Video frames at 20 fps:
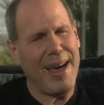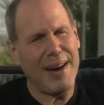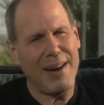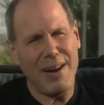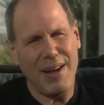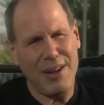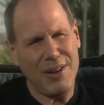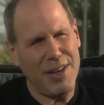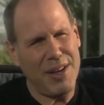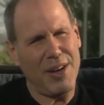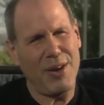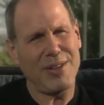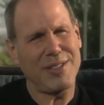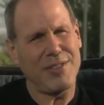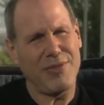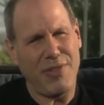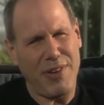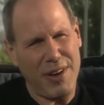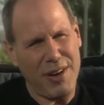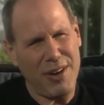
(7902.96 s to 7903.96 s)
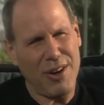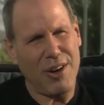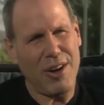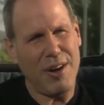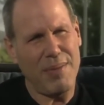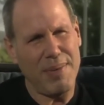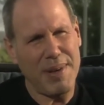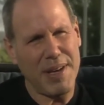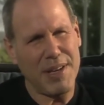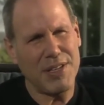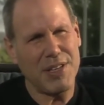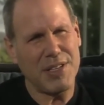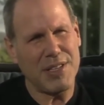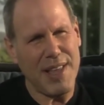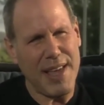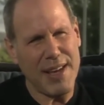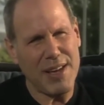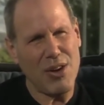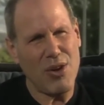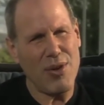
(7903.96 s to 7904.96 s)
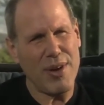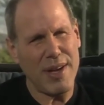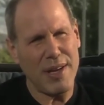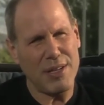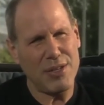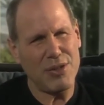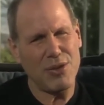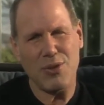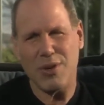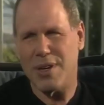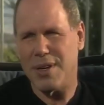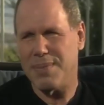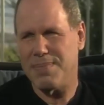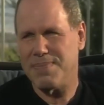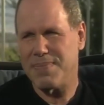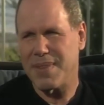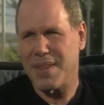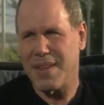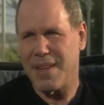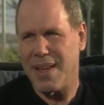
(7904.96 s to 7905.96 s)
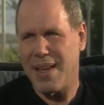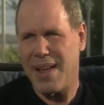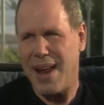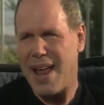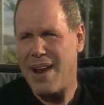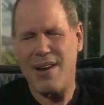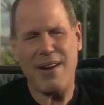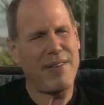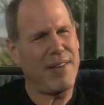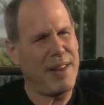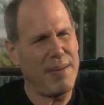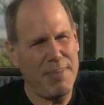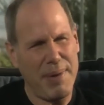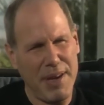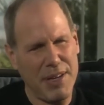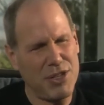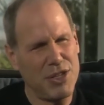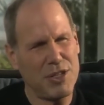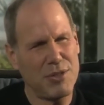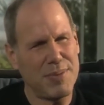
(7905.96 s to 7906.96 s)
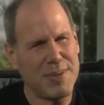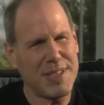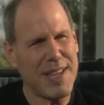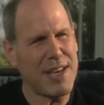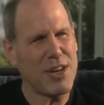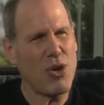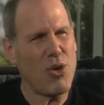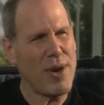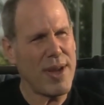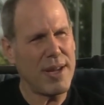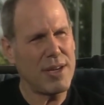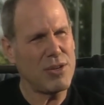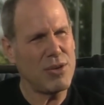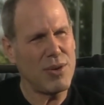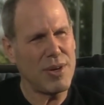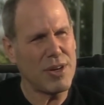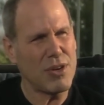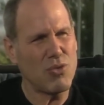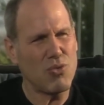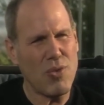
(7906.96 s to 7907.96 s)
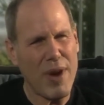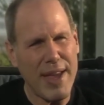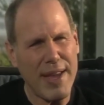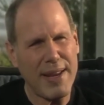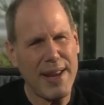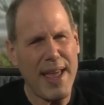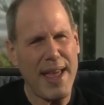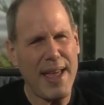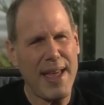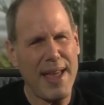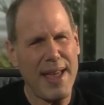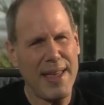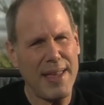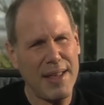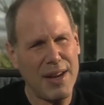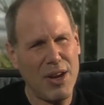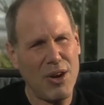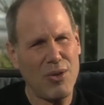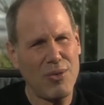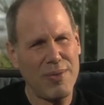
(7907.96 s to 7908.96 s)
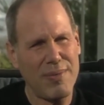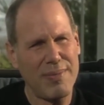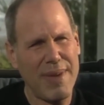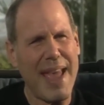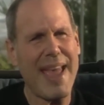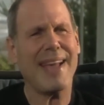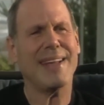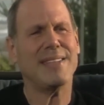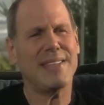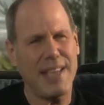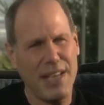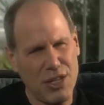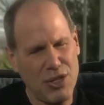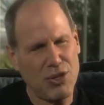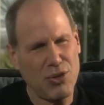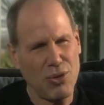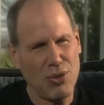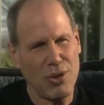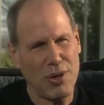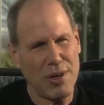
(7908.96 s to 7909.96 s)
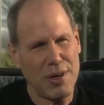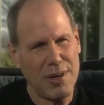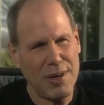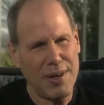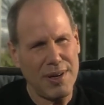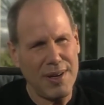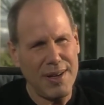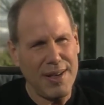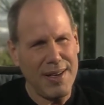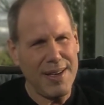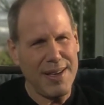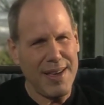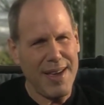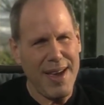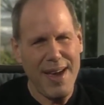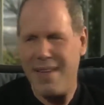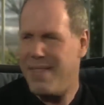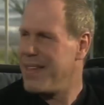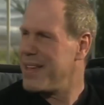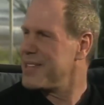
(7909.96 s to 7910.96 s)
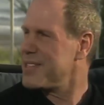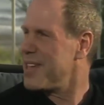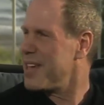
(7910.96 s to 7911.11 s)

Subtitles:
I don't know. You know, it's very hard because it's like going into and I don't have any patience, but it's like going into a great, antique store, and